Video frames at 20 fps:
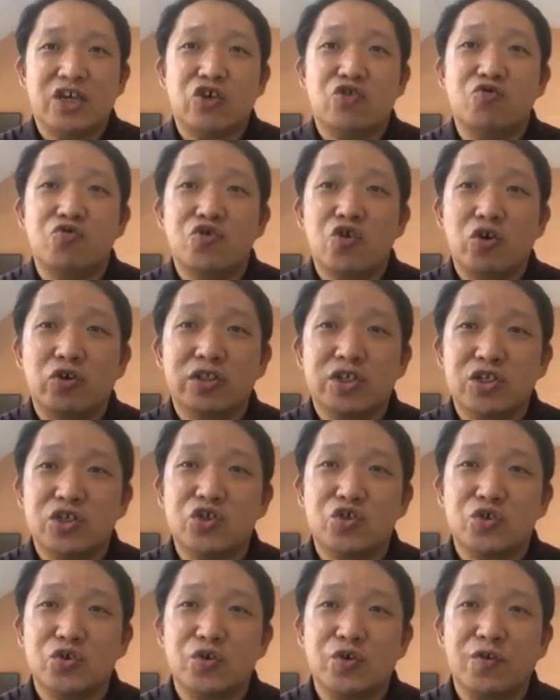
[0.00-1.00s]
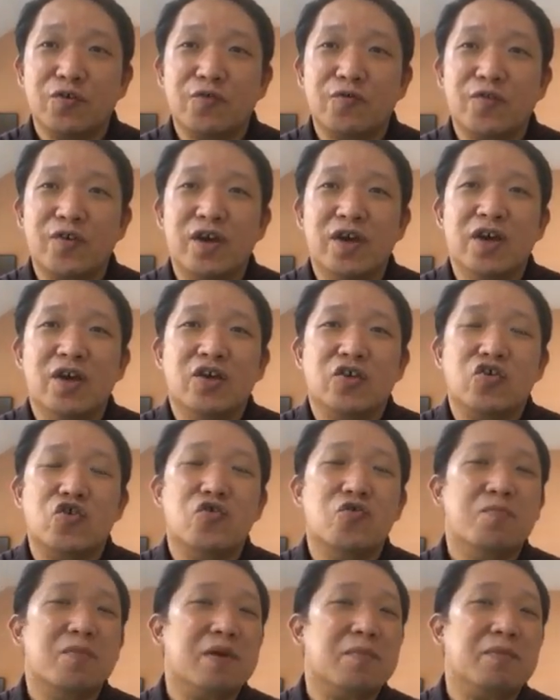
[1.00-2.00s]
You know the truth,
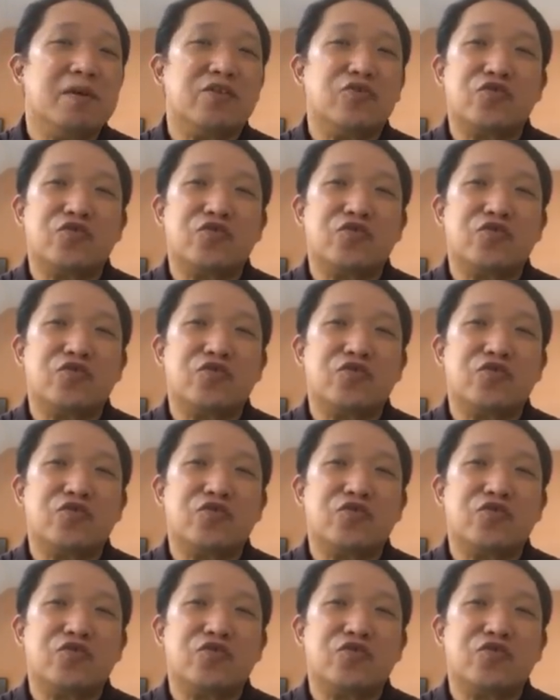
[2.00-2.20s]
you may be